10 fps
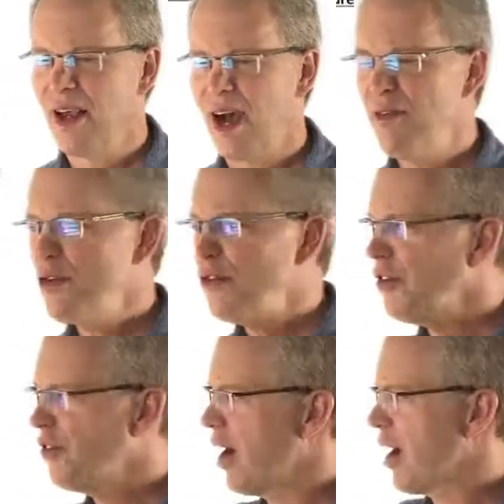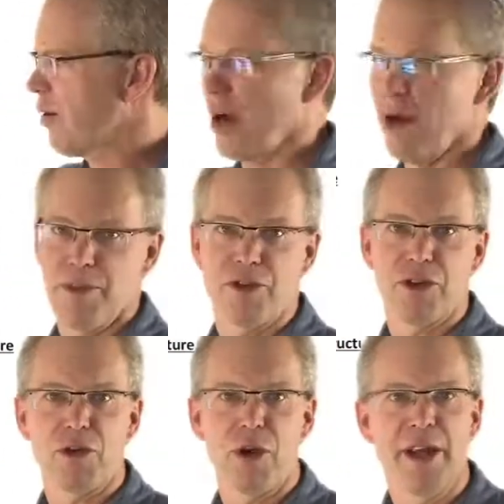I've used this diagram to
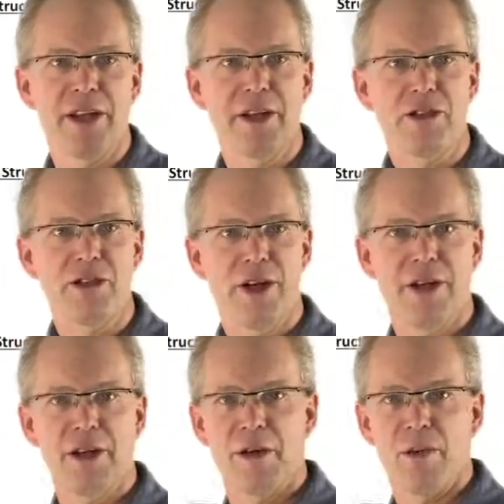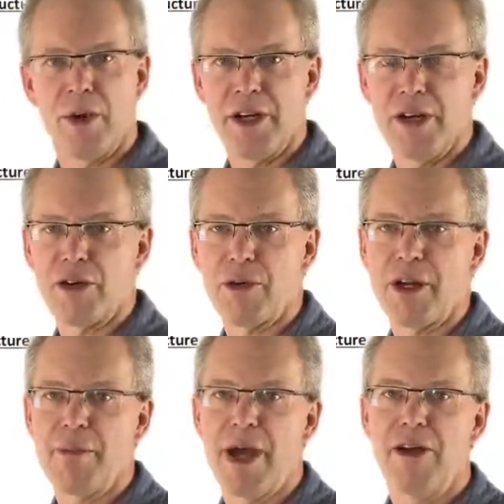try and illustrate what an
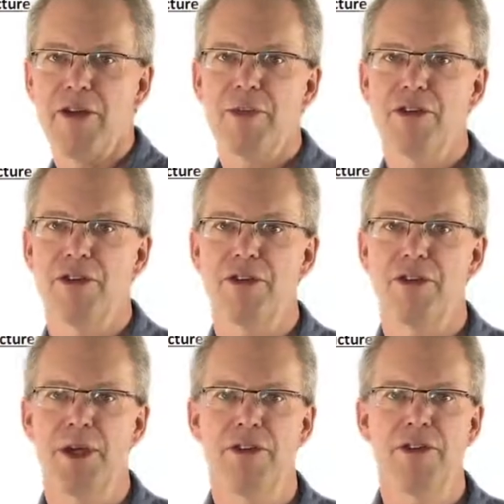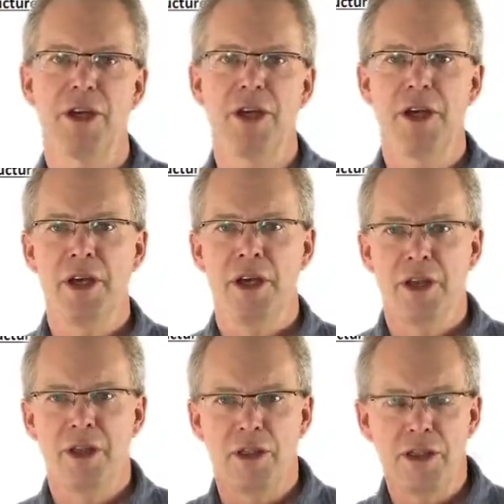integrated management system is.
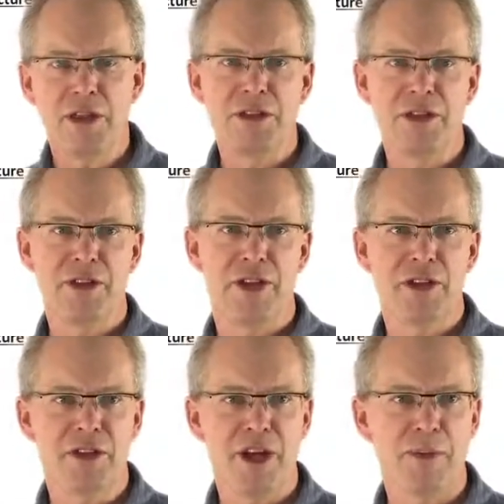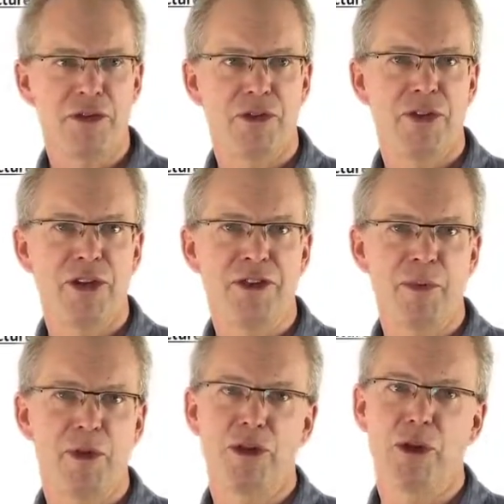These type
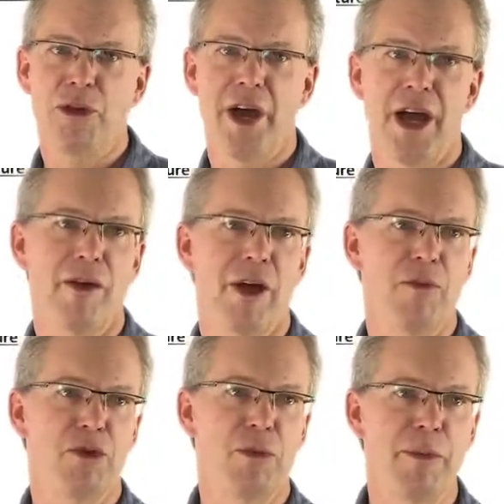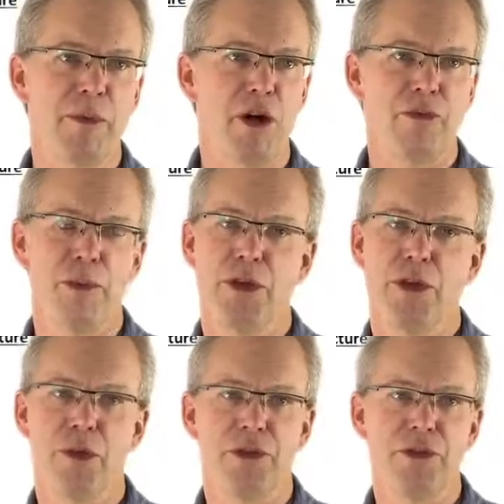of circle diagrams you're probably all
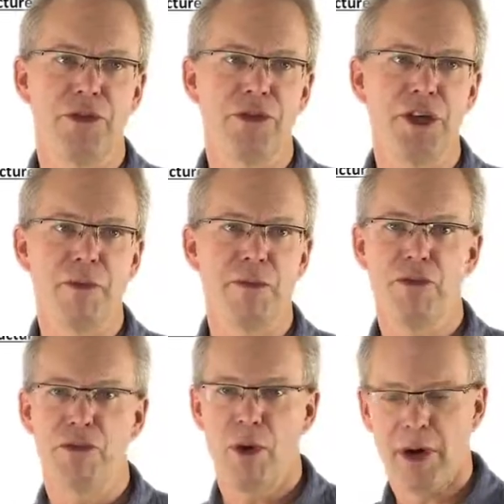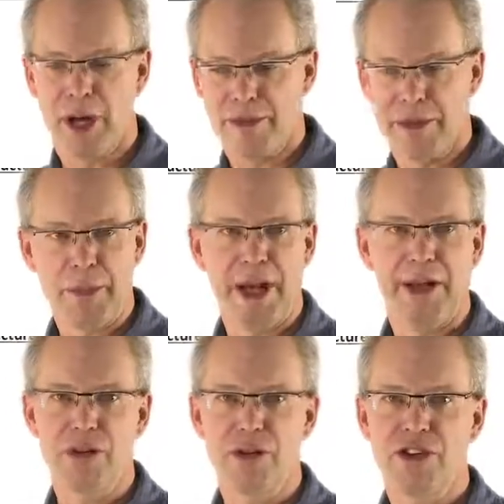familiar with. You've seen them before, kind of the
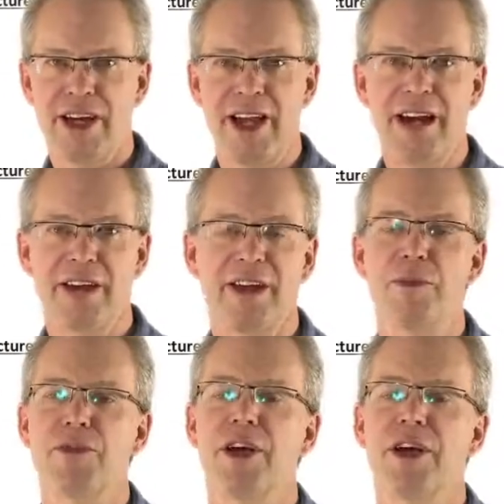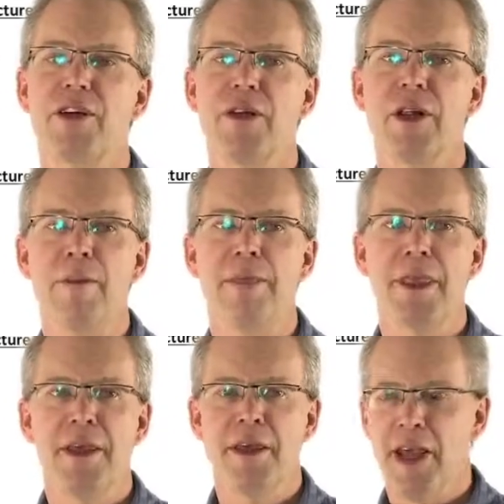plan, do, check, act type cycle.
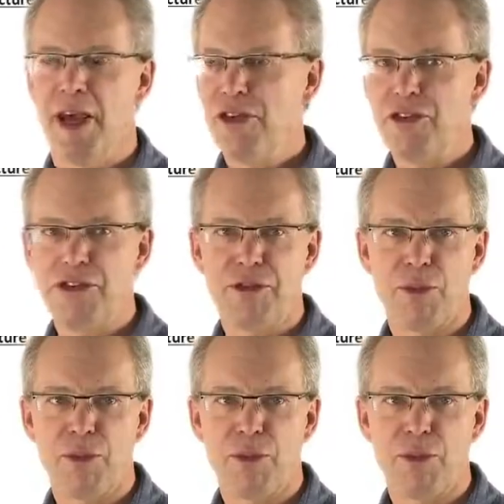And this is just